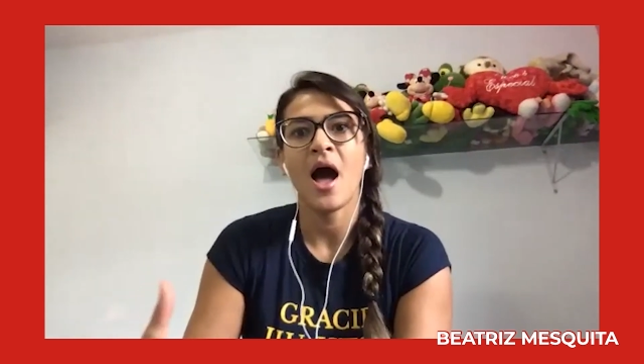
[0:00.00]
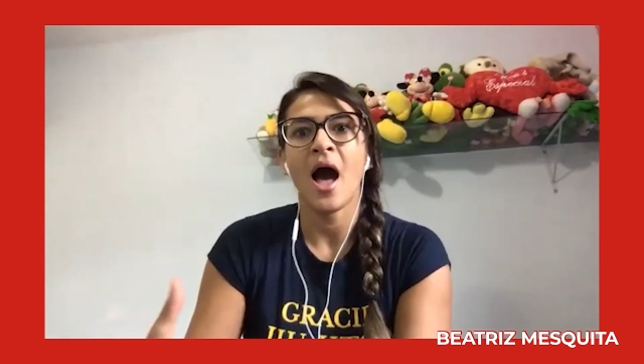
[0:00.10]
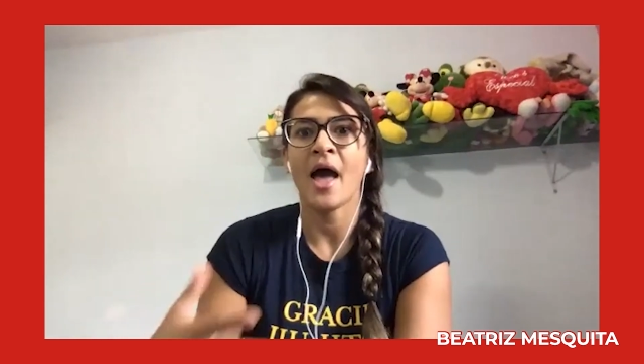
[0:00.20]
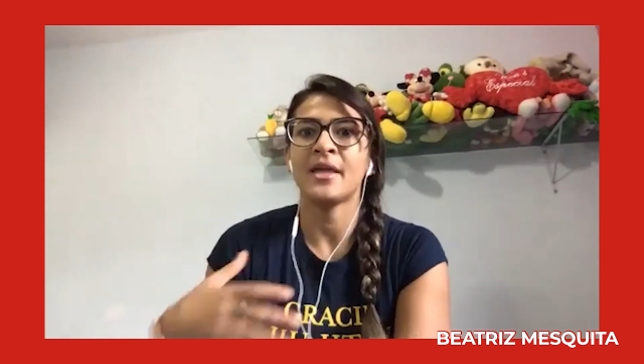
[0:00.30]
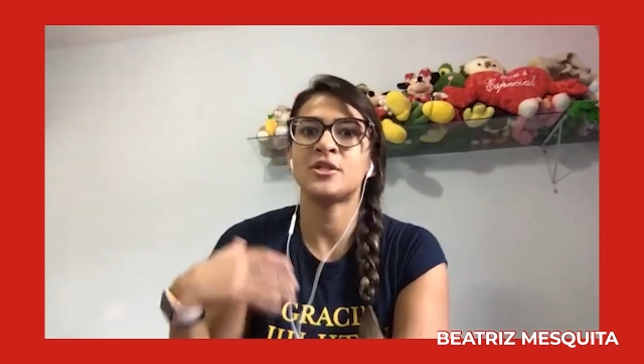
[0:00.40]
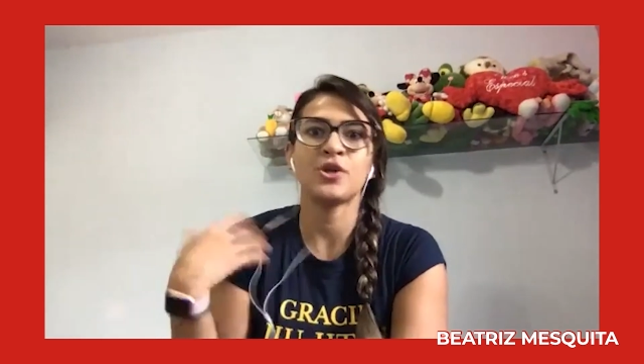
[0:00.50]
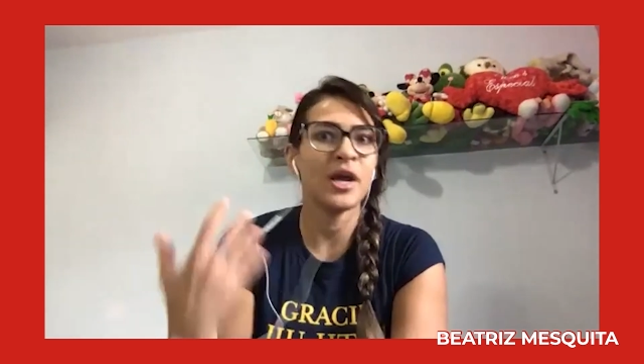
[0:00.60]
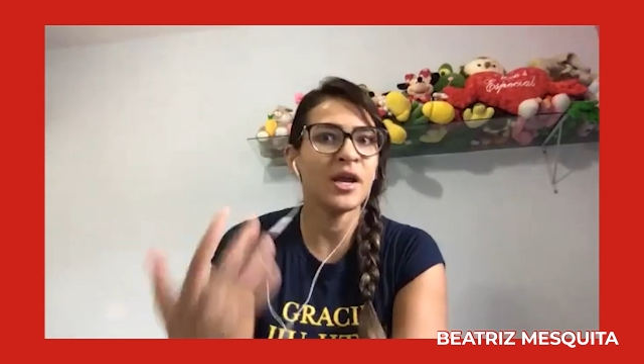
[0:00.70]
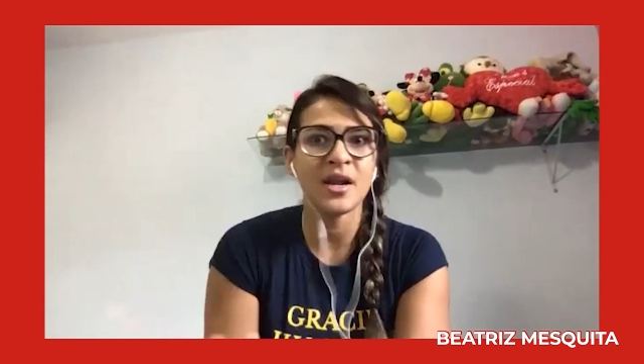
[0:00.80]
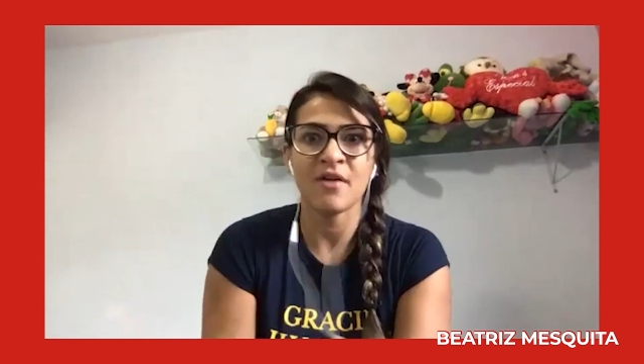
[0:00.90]
I
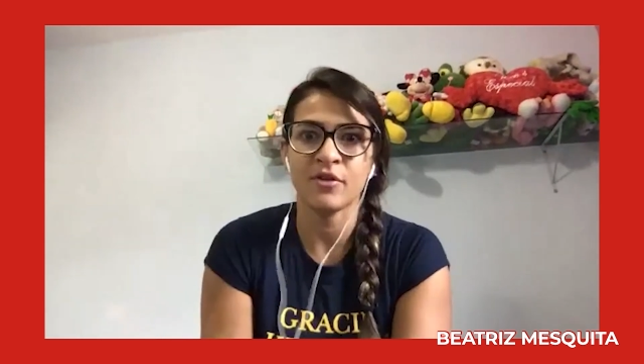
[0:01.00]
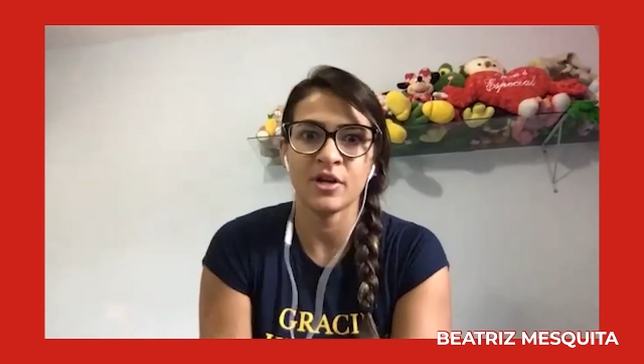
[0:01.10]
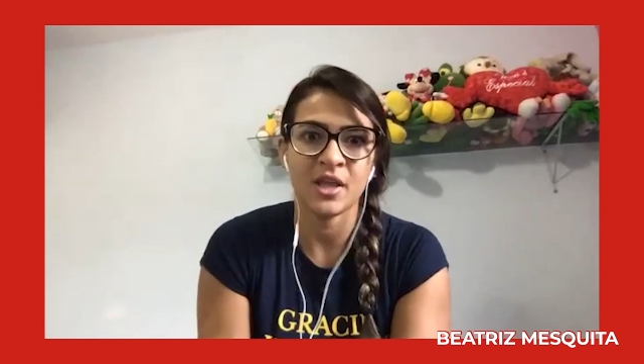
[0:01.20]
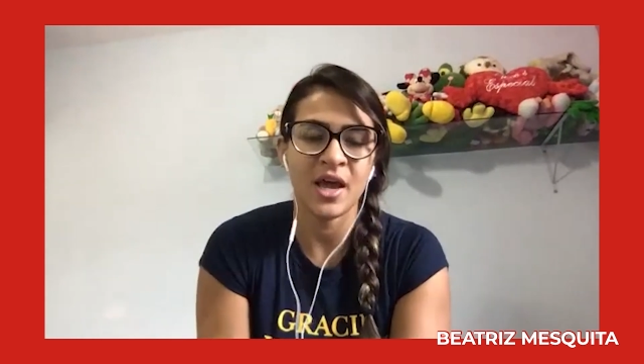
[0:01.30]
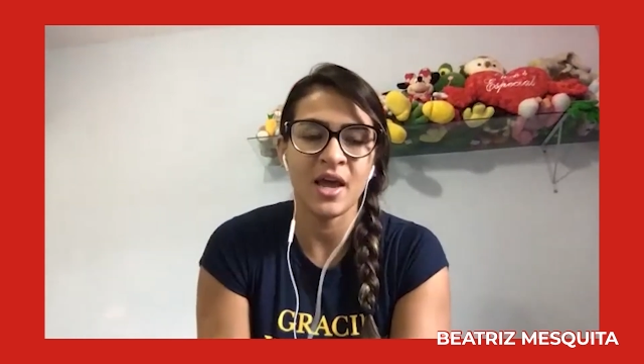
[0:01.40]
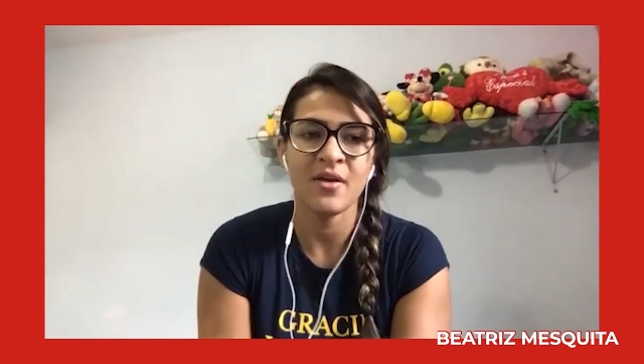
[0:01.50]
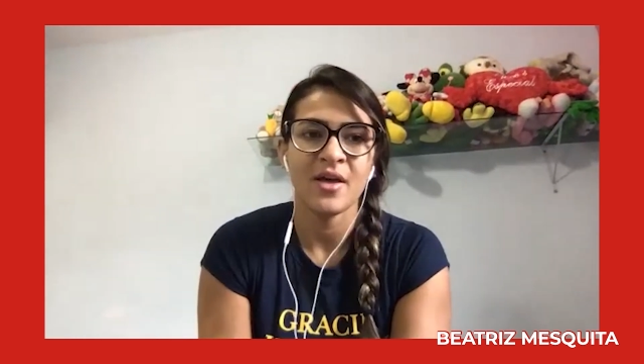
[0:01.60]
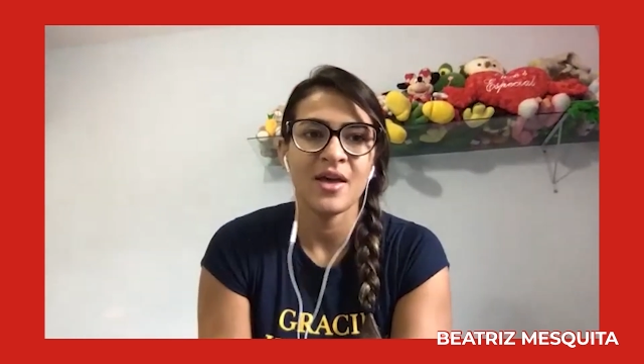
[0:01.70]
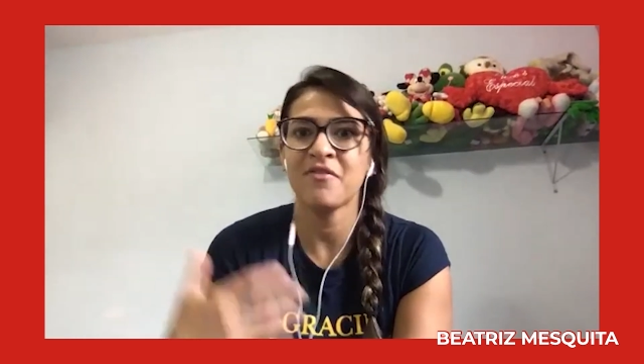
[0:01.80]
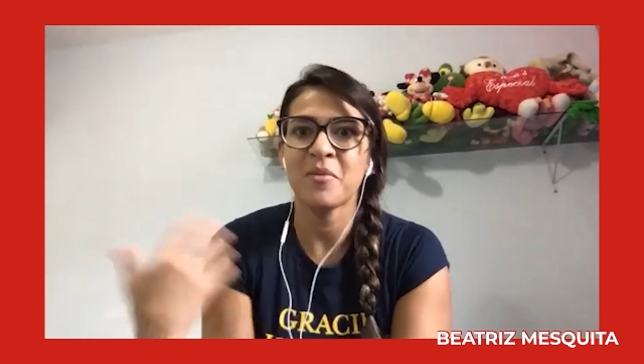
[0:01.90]
trained every day,
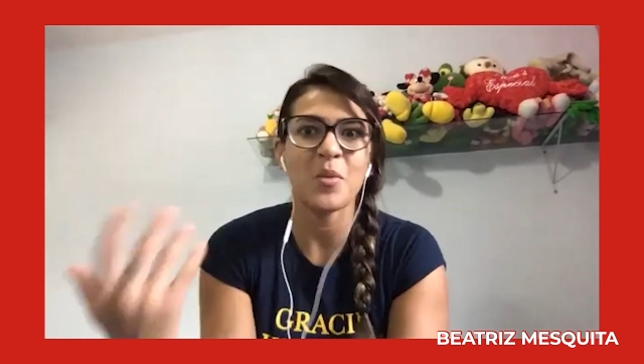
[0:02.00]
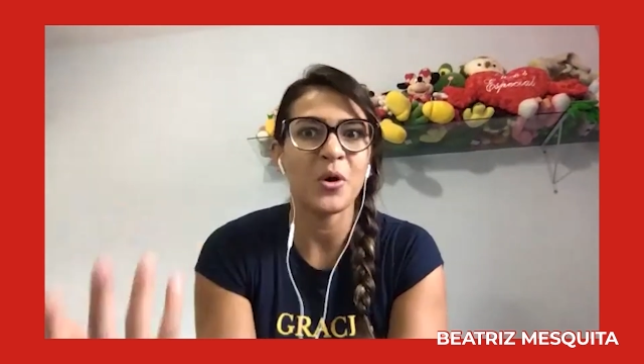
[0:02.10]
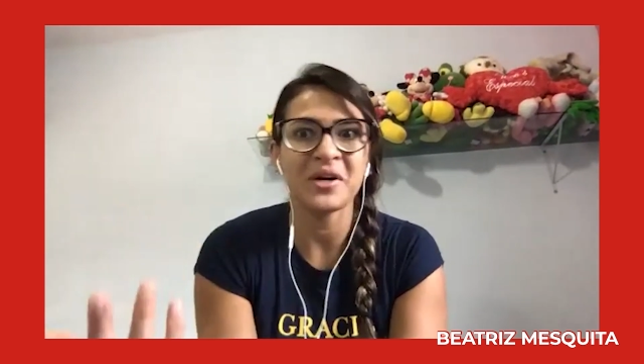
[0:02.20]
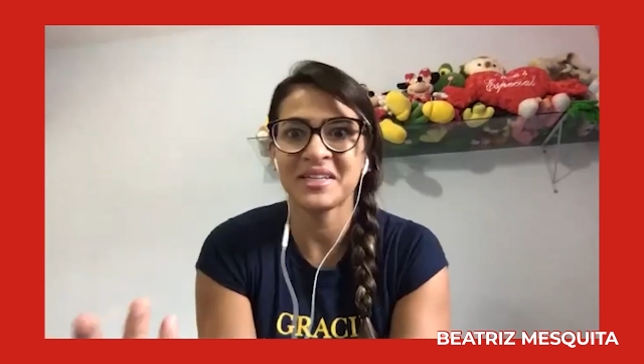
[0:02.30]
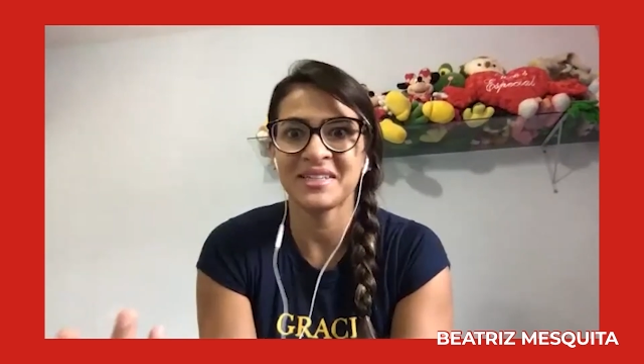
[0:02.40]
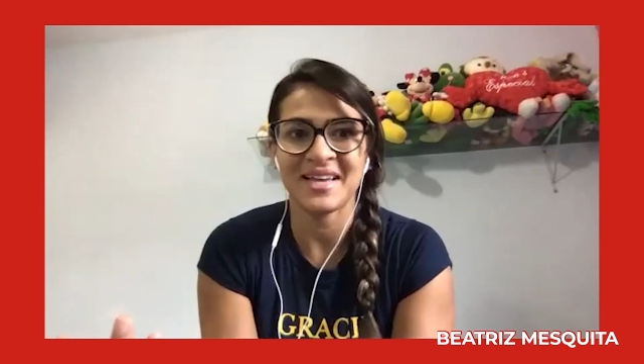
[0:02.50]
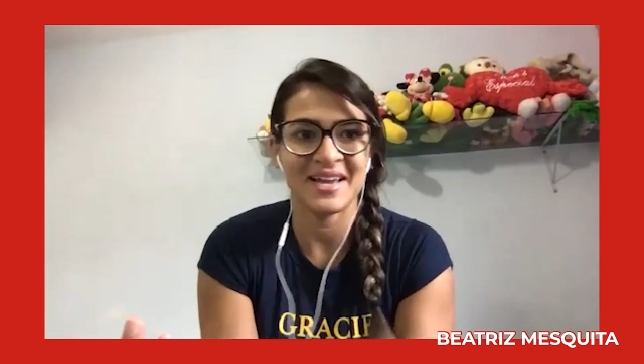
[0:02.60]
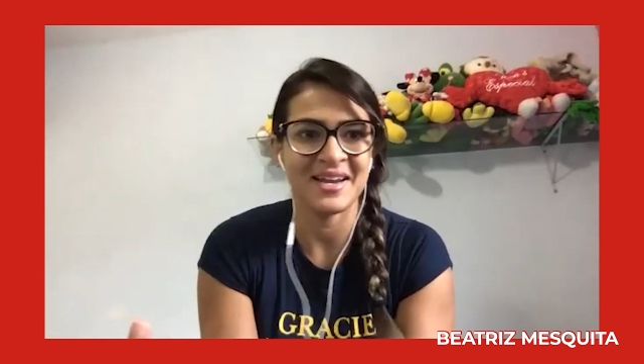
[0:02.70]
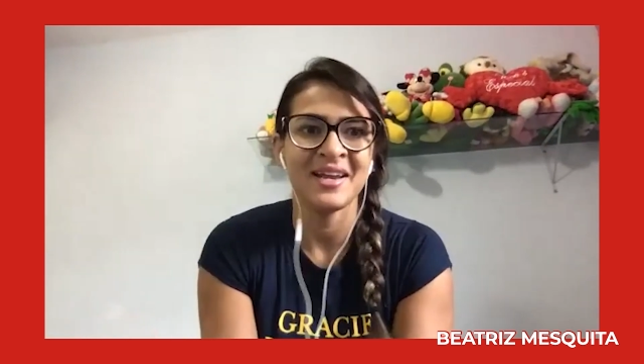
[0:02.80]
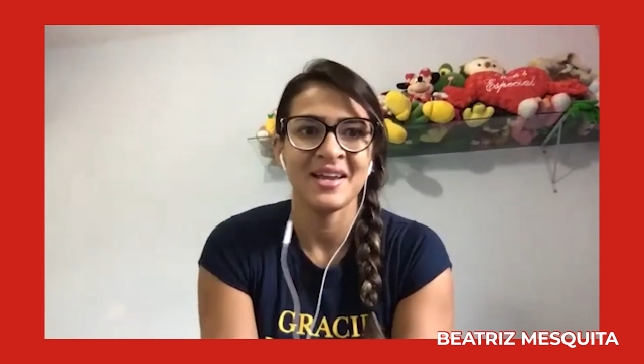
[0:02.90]
even more than then,